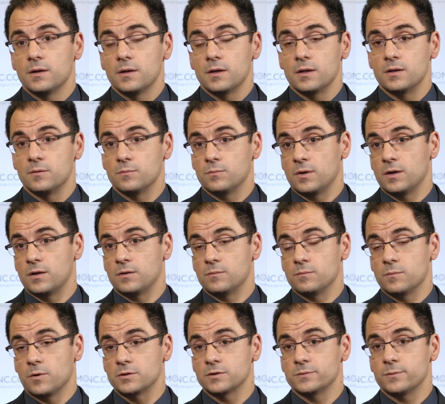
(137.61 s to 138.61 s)
in
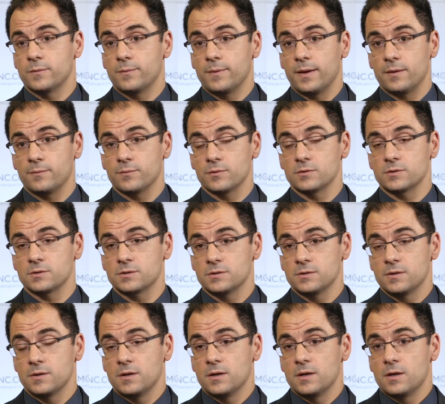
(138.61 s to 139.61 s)
multiple papers.
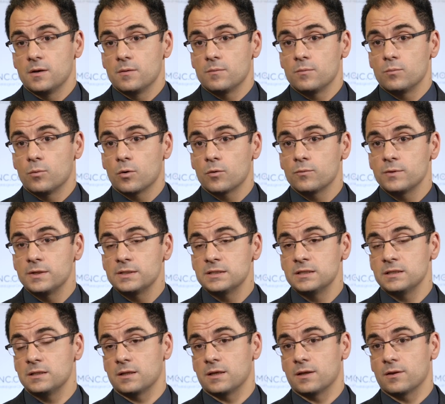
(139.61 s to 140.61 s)
More
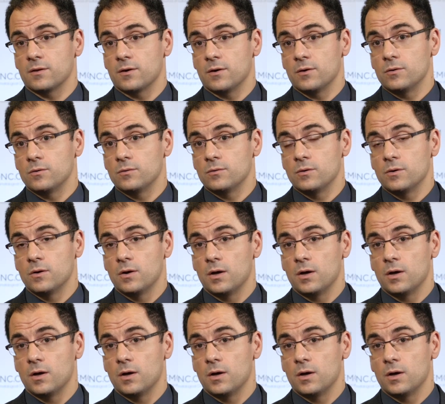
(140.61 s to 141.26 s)
recently, though,